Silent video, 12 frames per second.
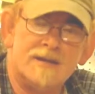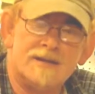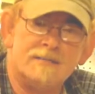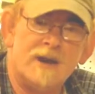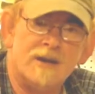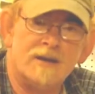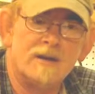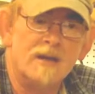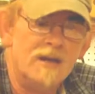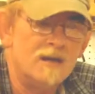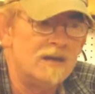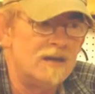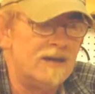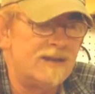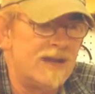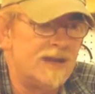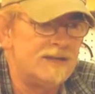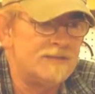some other good
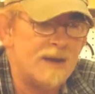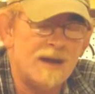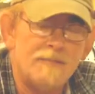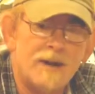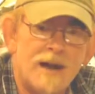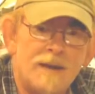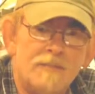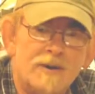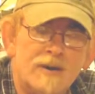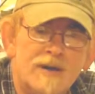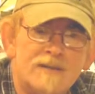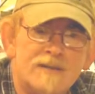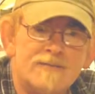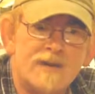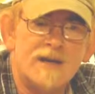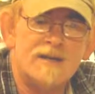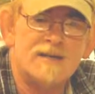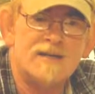things about poplar is it's a
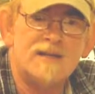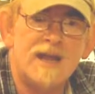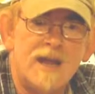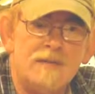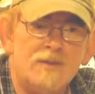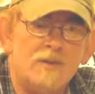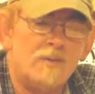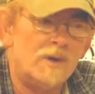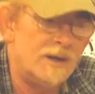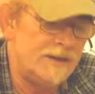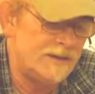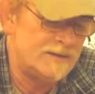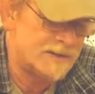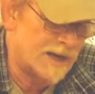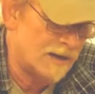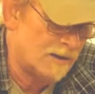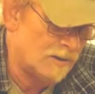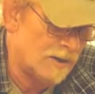very stable wood. There's
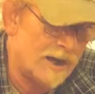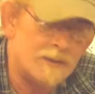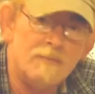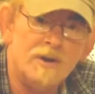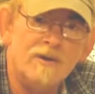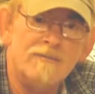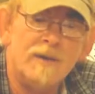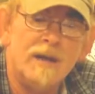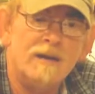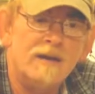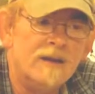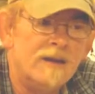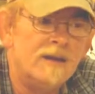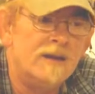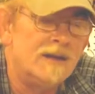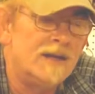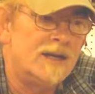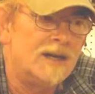not a whole lot of movement.
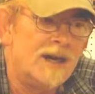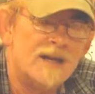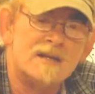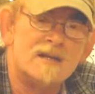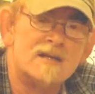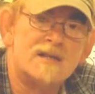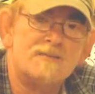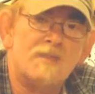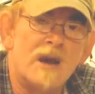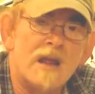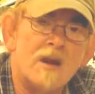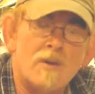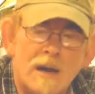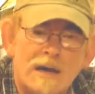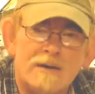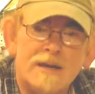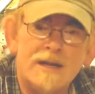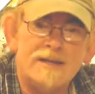And it has a spring
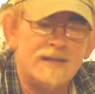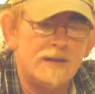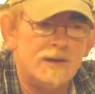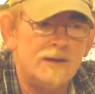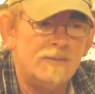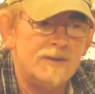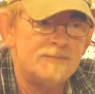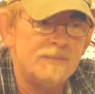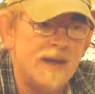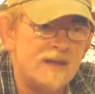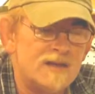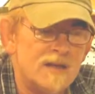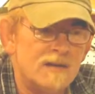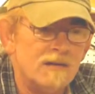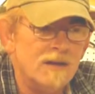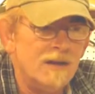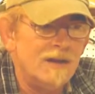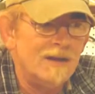quality to it, which makes it
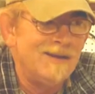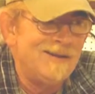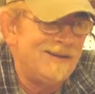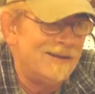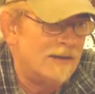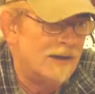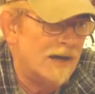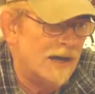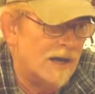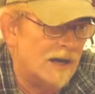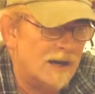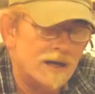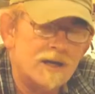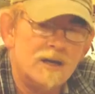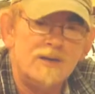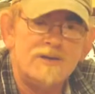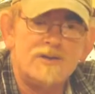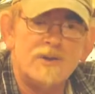a
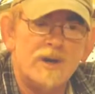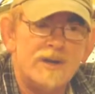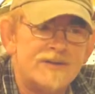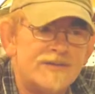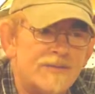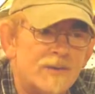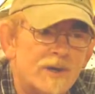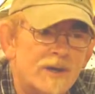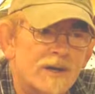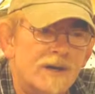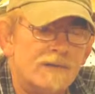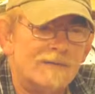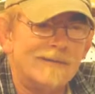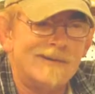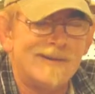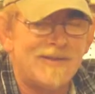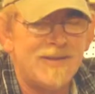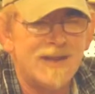good choice for
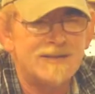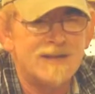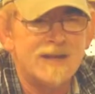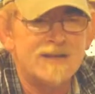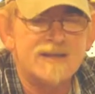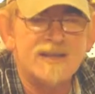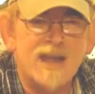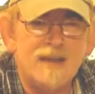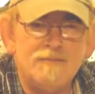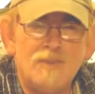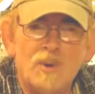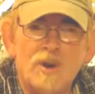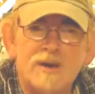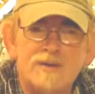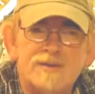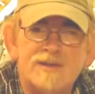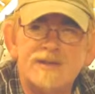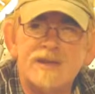things like
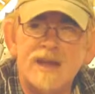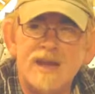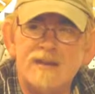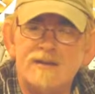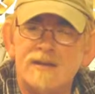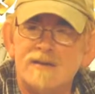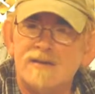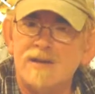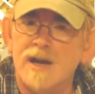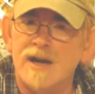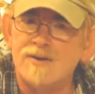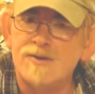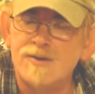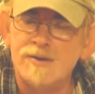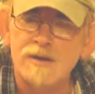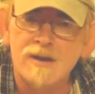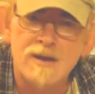skateboards, skis, and such.